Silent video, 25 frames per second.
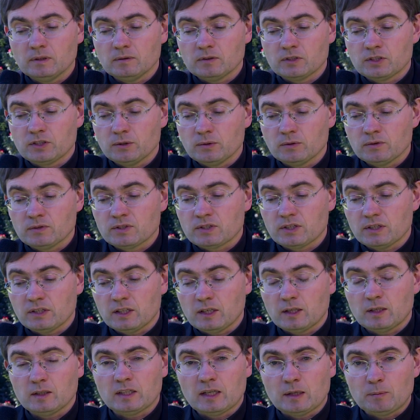students in
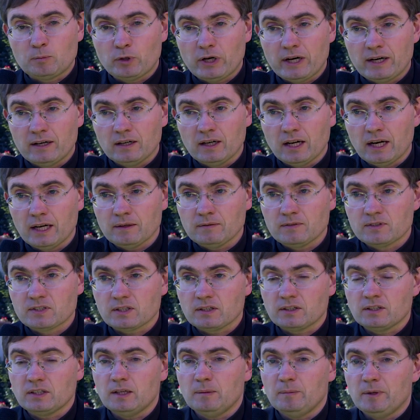their prayer lives,
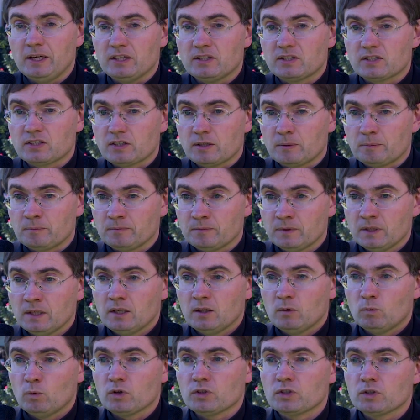and he meets them
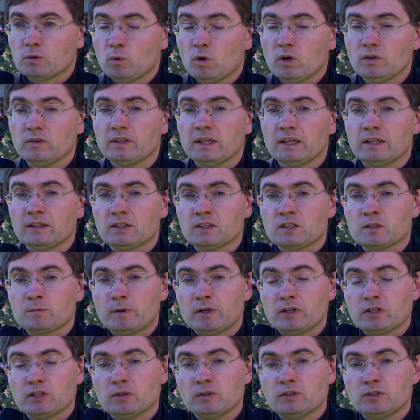one-to-one. Then the
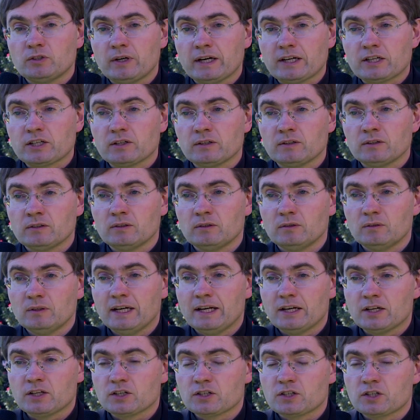spiritual direction
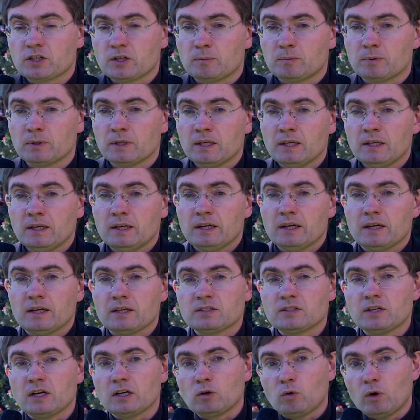relationship,
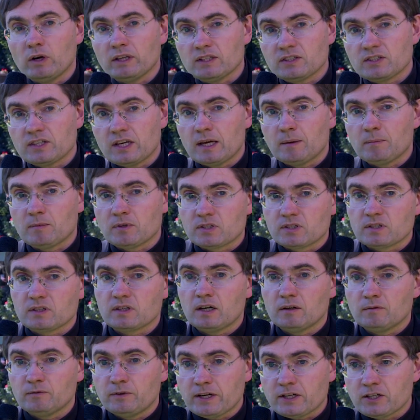it's not quite the same as
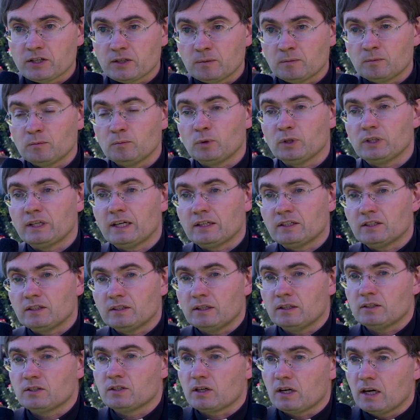confession, but yet
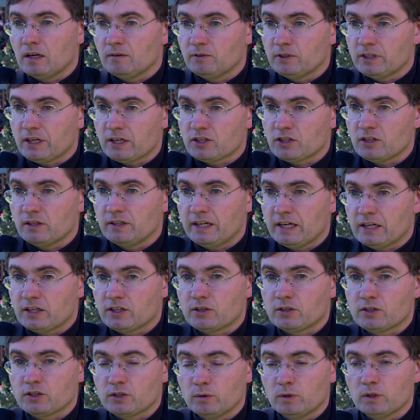there's a confidential
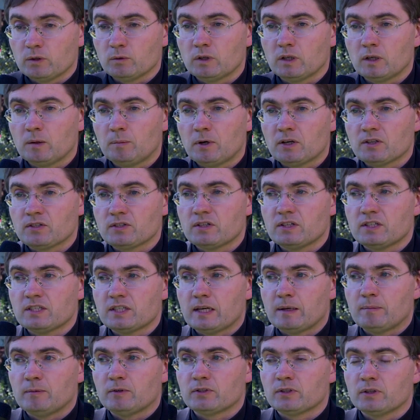nature to it, where a person is
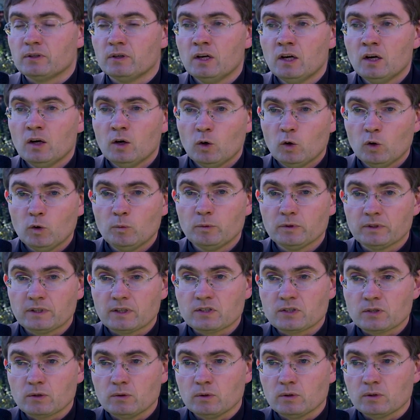able to open
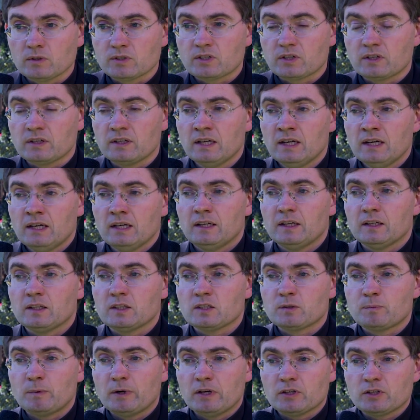their souls and let
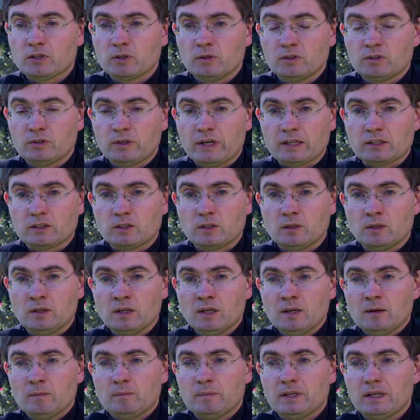the spiritual director
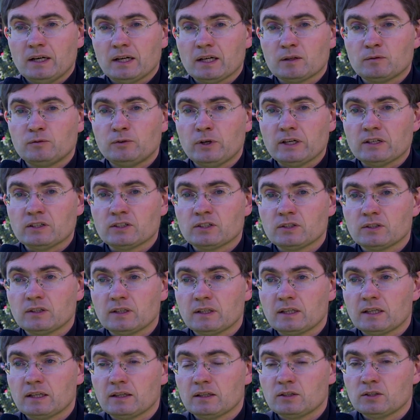be like a friend
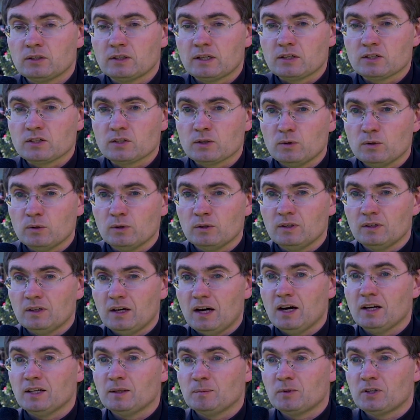to their soul.
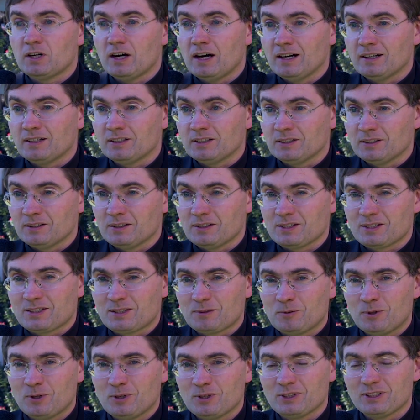Anam cara is
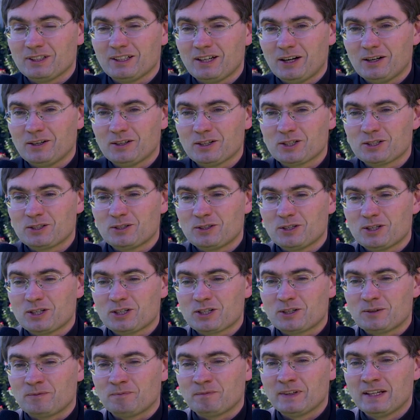the word in the Irish
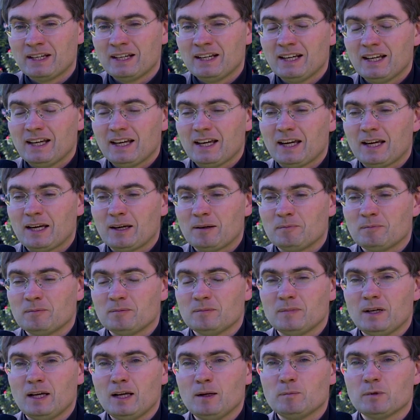tradition,
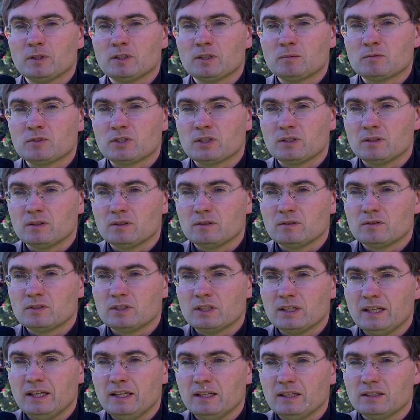helping them to
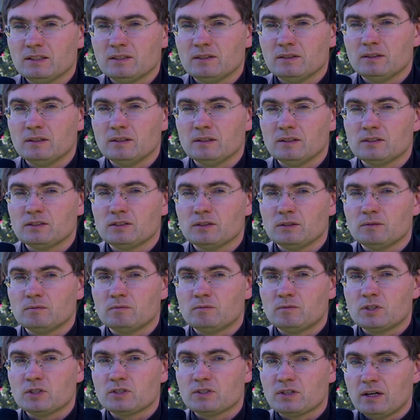
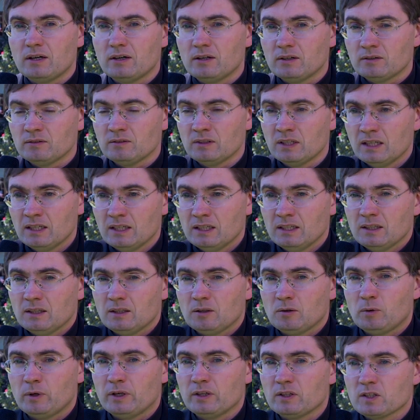discern
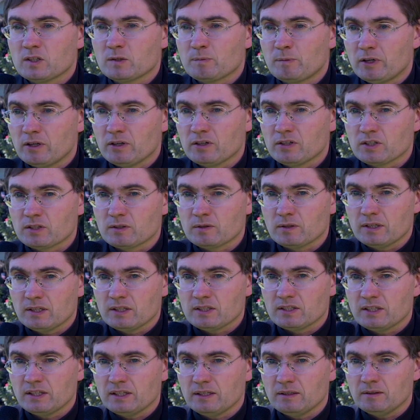where the Spirit
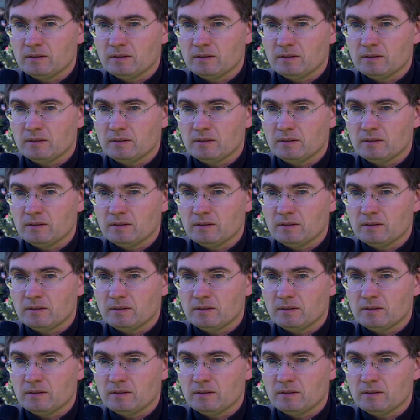is